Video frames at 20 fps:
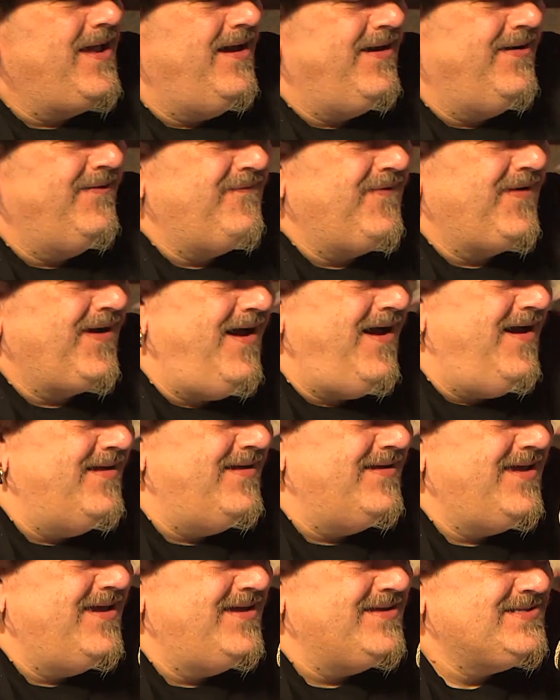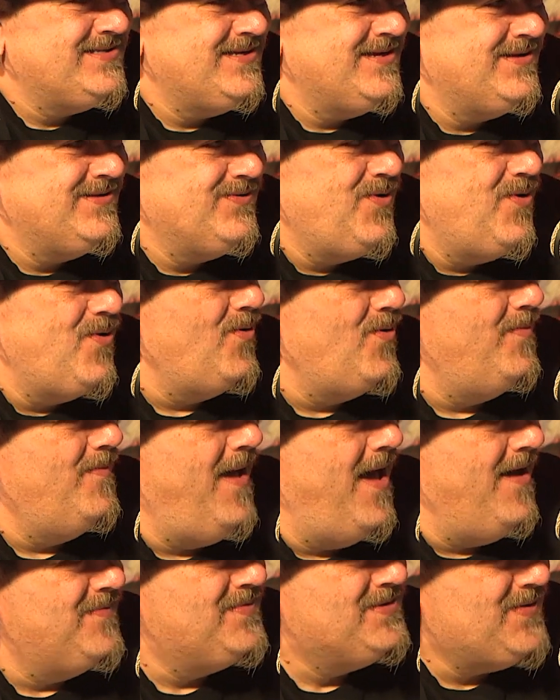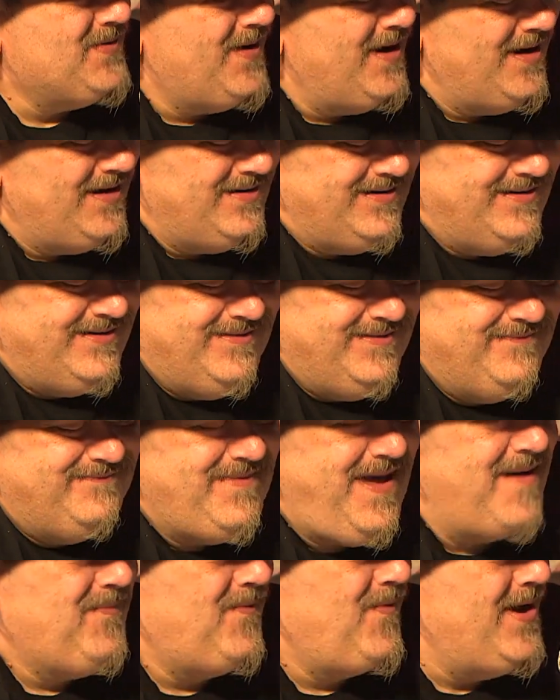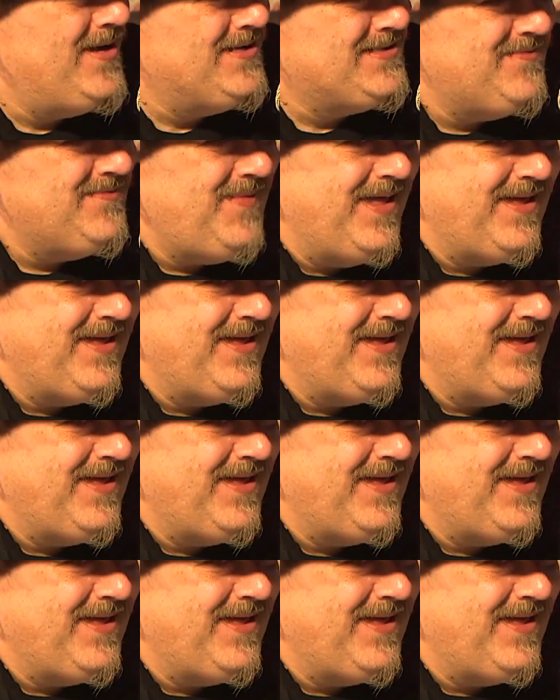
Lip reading: I forgot. Yes, it's Google Maps, right? MapQuest. I'm like